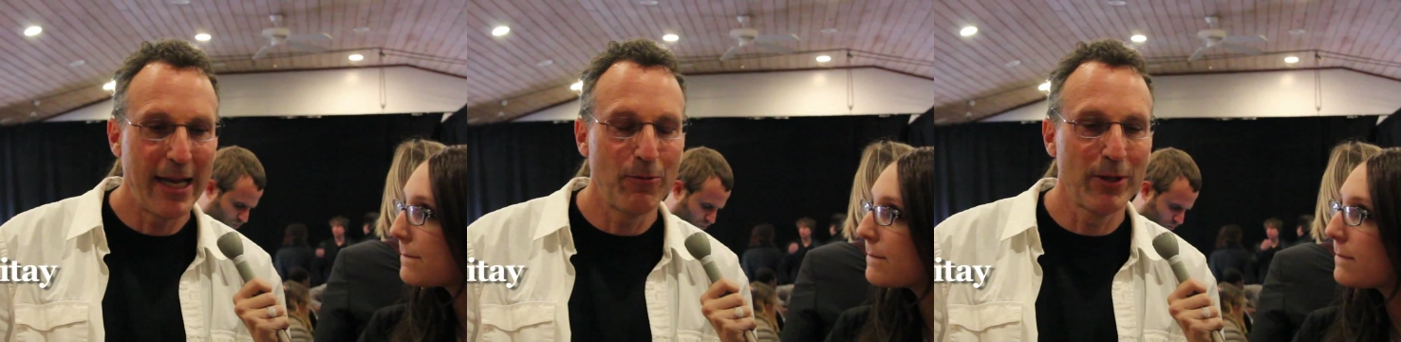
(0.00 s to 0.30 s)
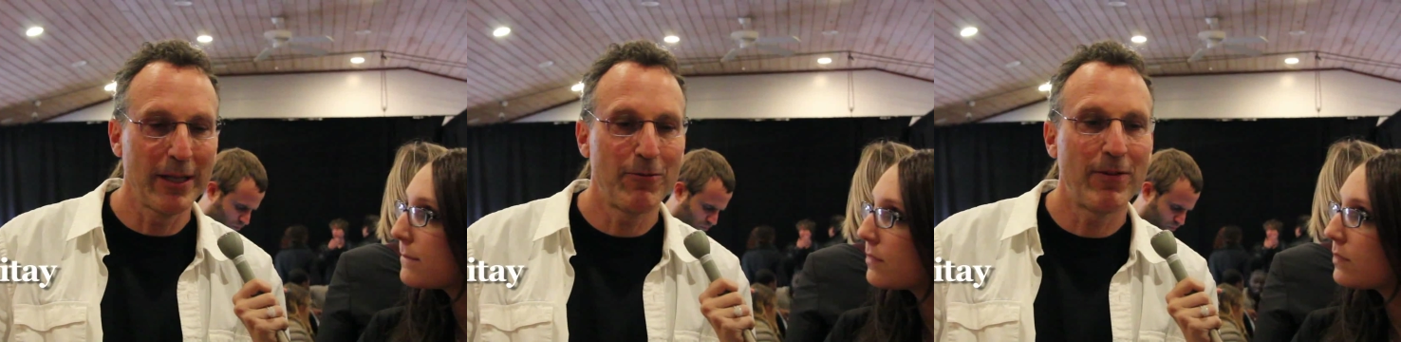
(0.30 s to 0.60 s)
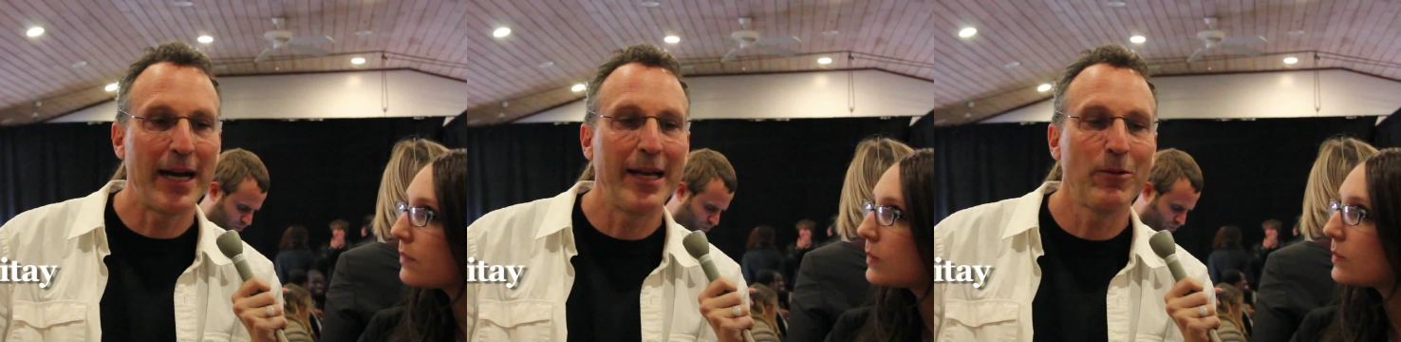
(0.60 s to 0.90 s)
Speaker 1: and really
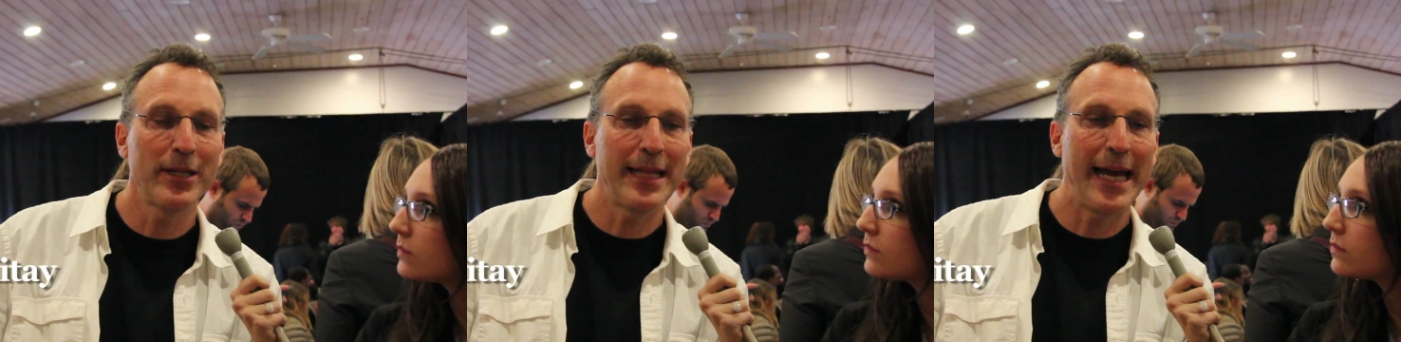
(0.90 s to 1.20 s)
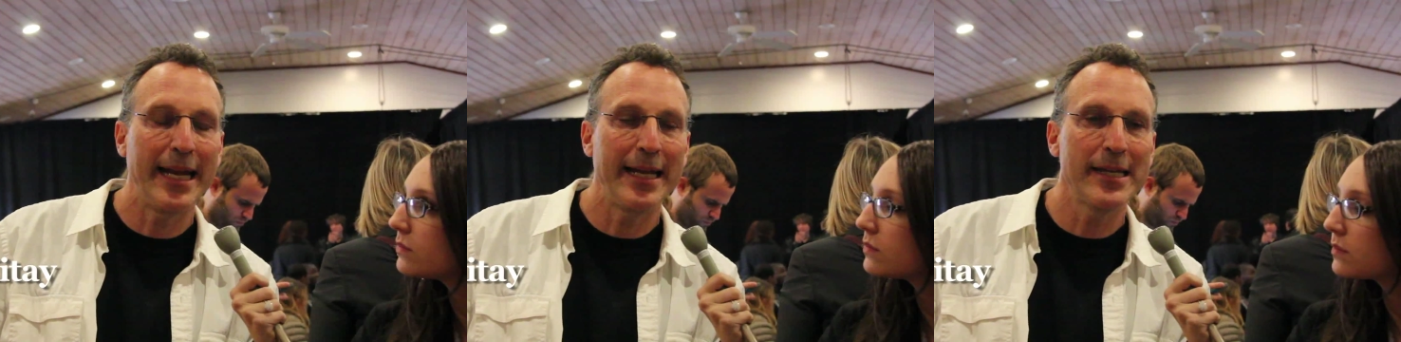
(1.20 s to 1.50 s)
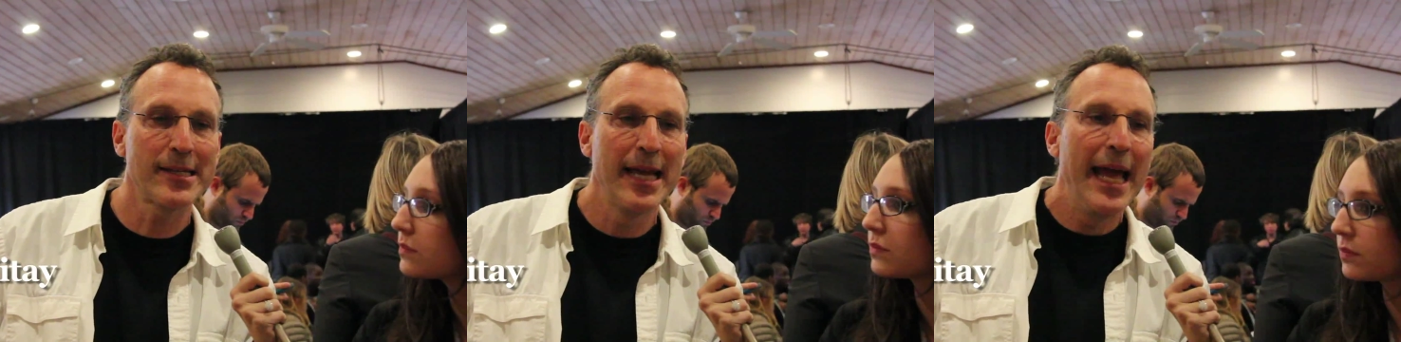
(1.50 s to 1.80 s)
find what that
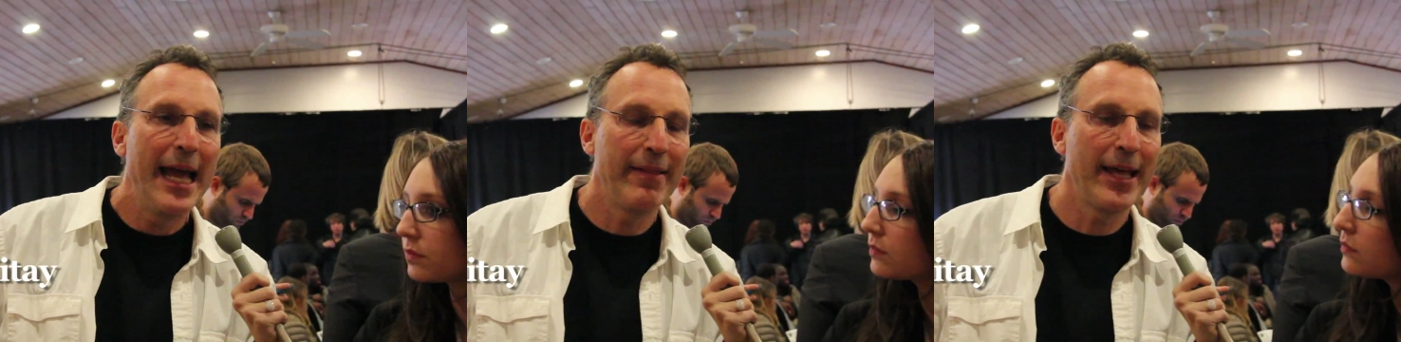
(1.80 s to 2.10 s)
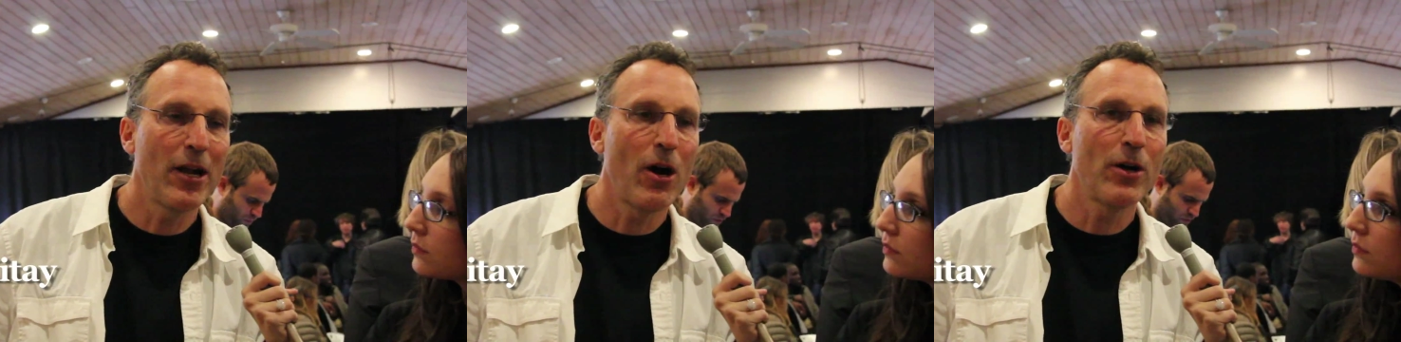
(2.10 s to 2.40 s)
is, and then